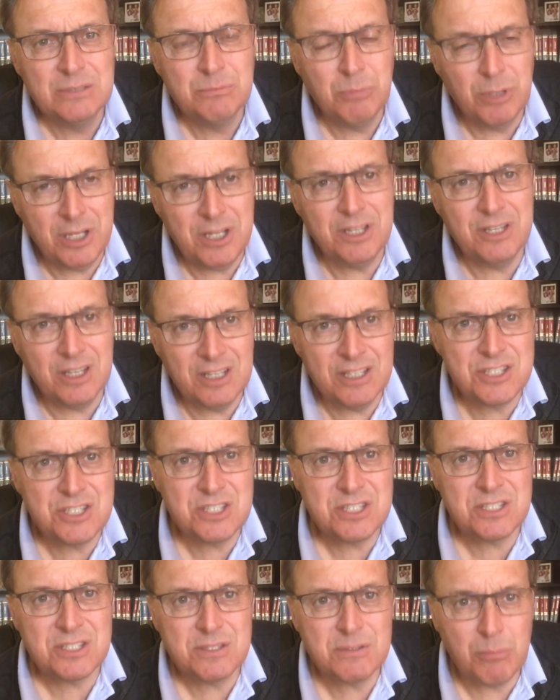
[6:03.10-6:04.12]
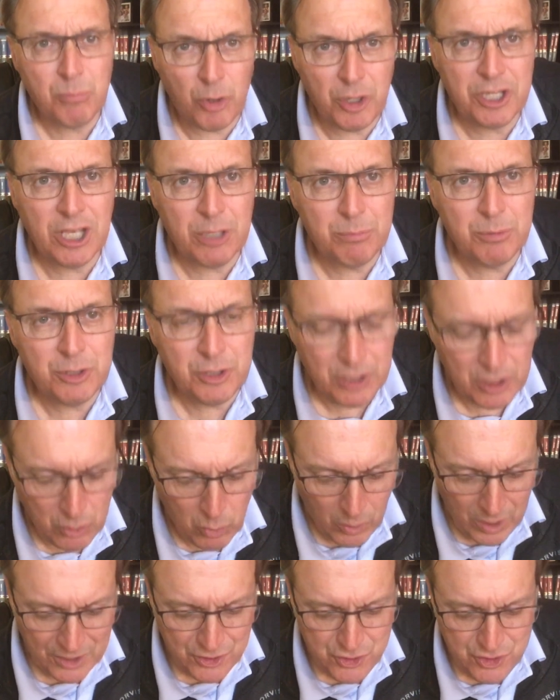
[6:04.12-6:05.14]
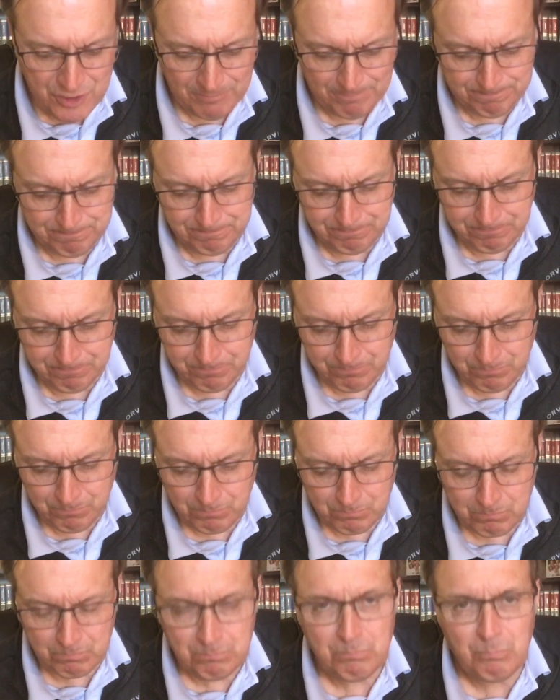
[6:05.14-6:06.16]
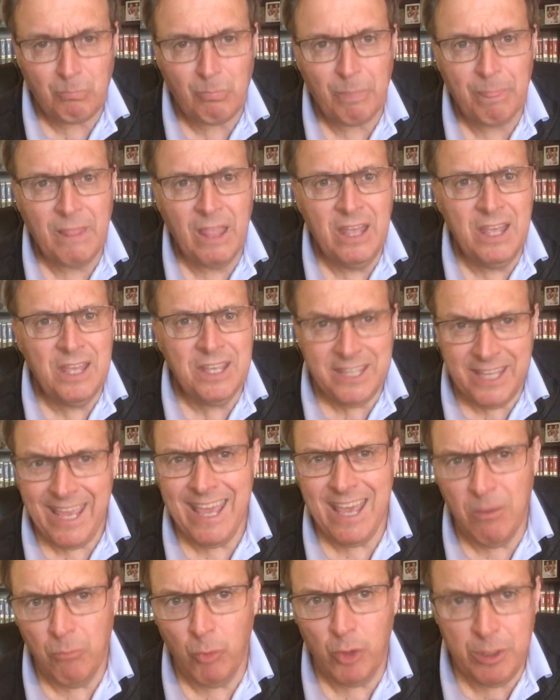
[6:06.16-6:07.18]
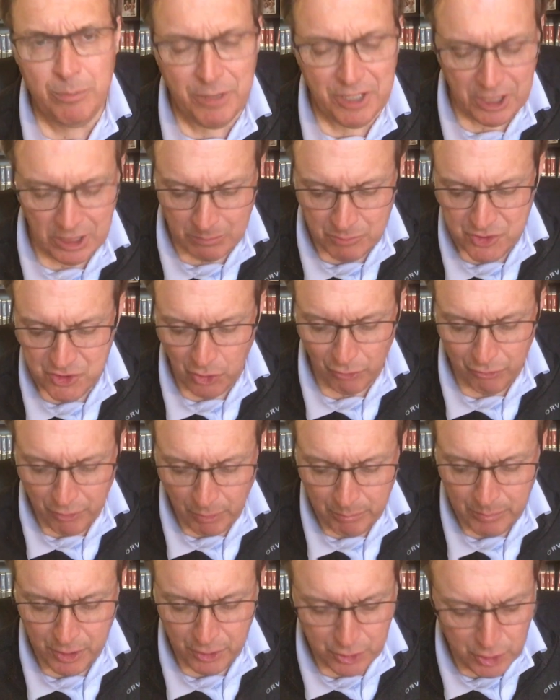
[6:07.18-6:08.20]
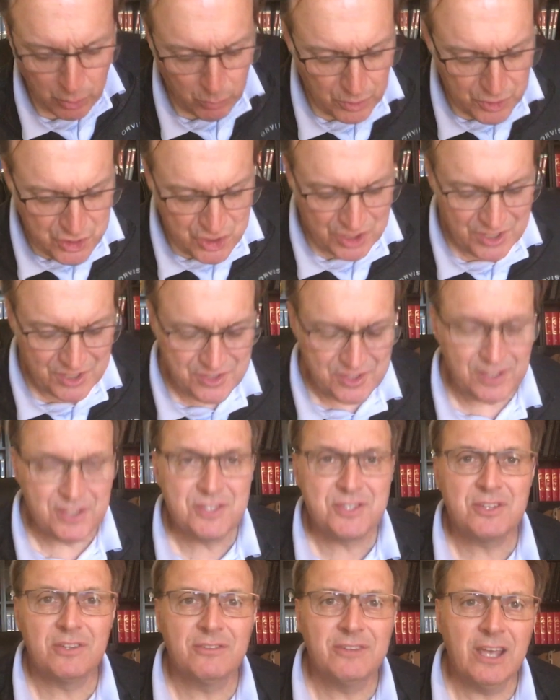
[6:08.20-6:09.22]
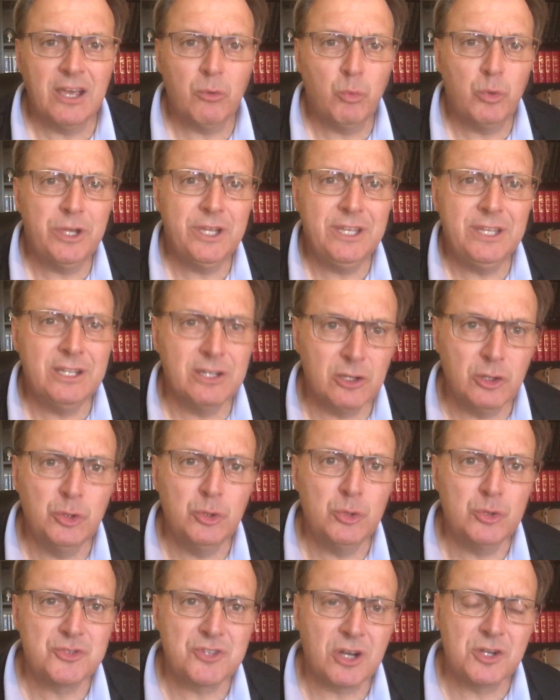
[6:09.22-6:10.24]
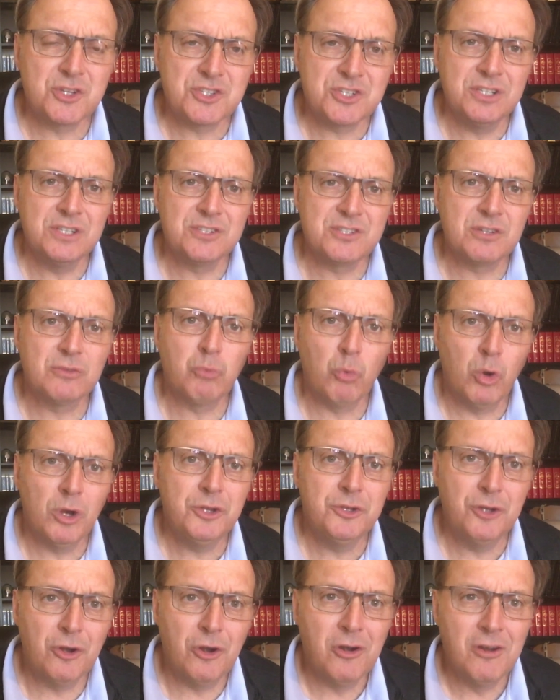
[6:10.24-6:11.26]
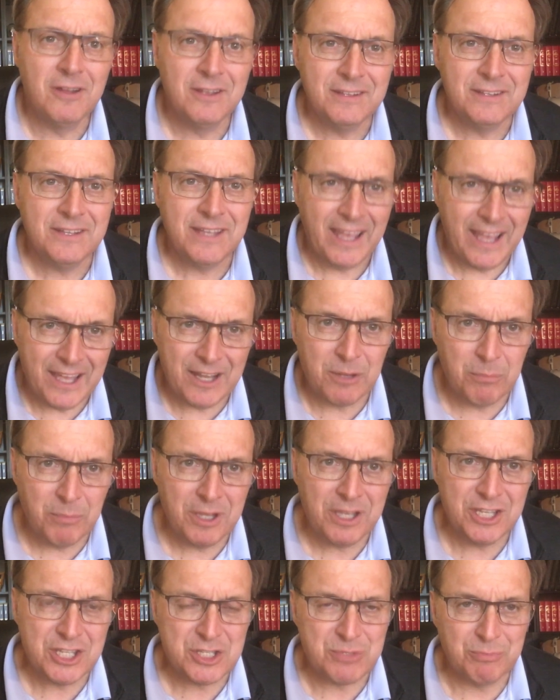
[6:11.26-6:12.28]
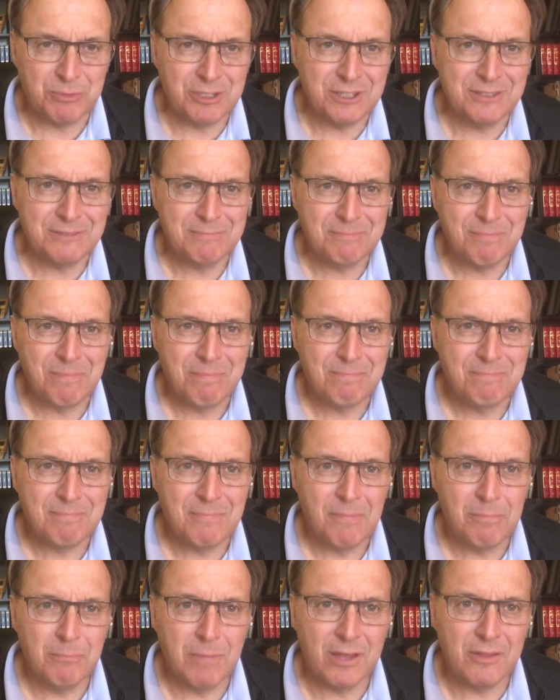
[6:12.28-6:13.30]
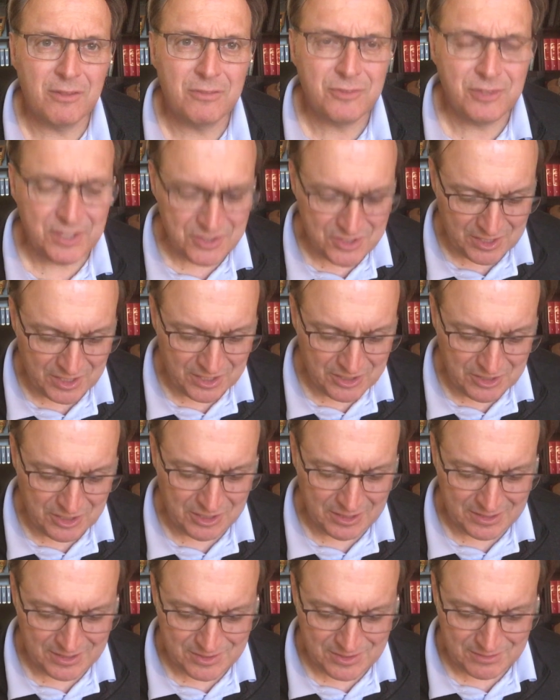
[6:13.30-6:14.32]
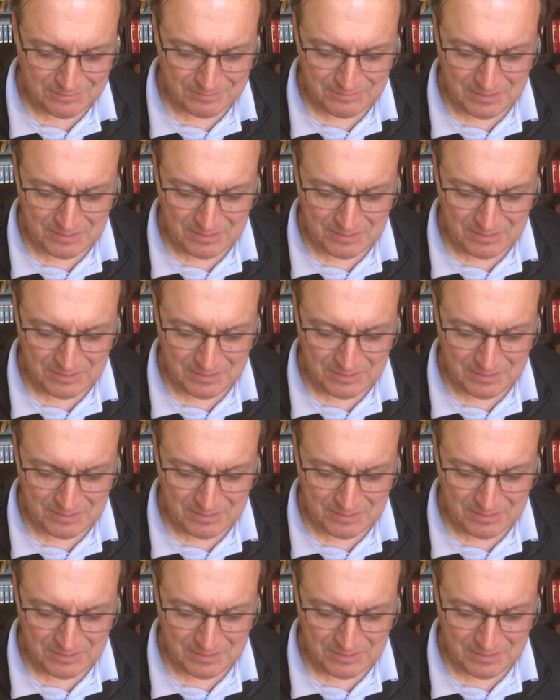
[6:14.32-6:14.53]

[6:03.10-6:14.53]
But it does bring up a good question. Can we become so familiar with Jesus that we lose our sense of wonder and amazement by the things that he does?